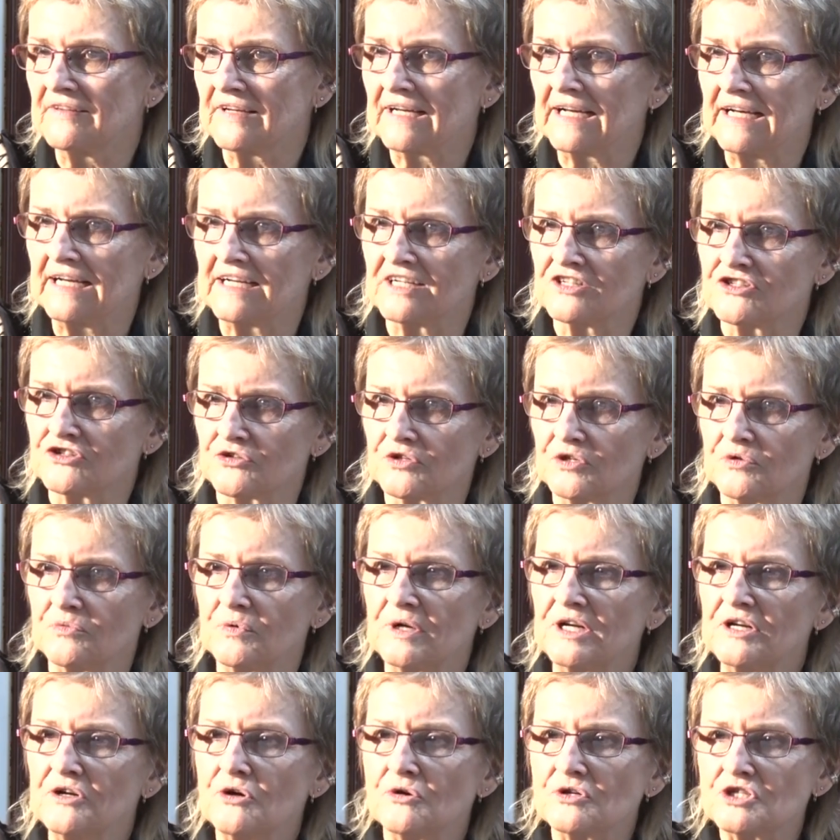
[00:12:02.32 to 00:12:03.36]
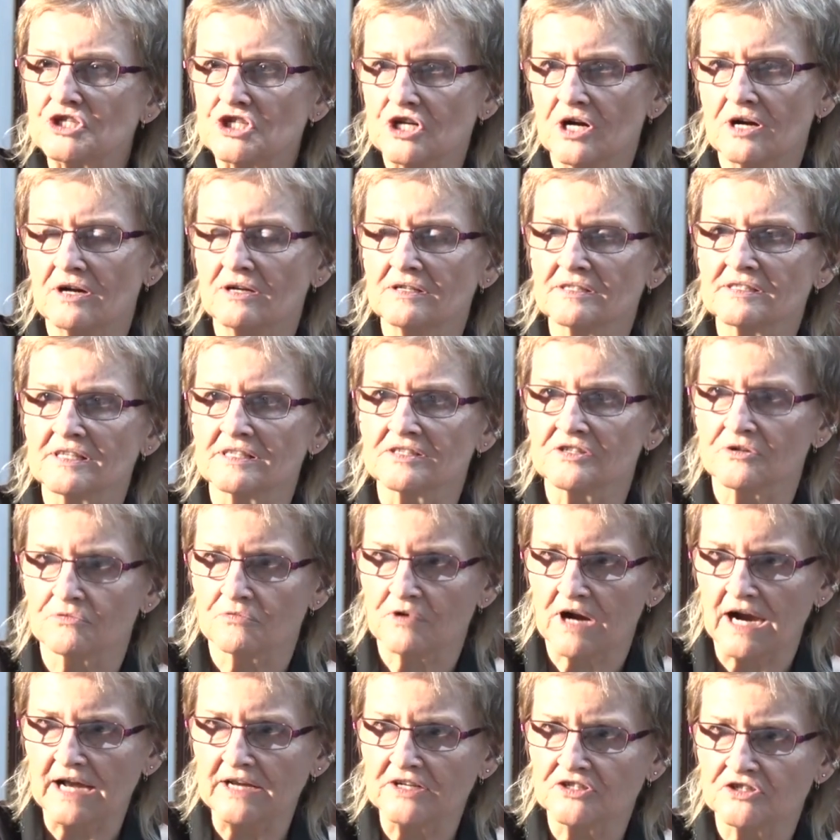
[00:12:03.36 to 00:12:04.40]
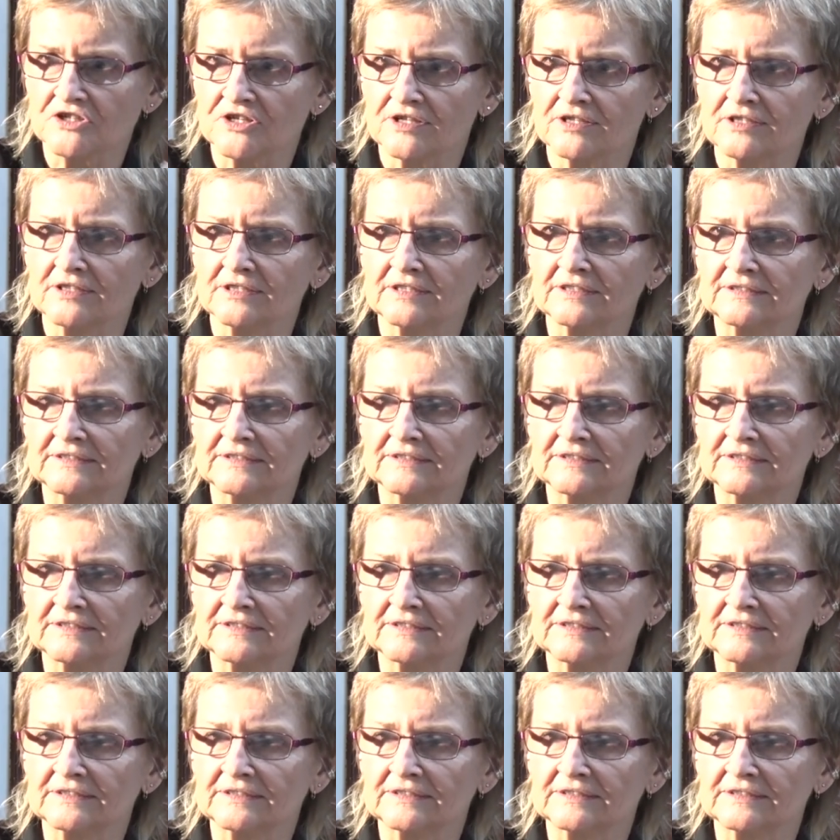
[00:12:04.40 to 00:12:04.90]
the country. We know Charles as a writer.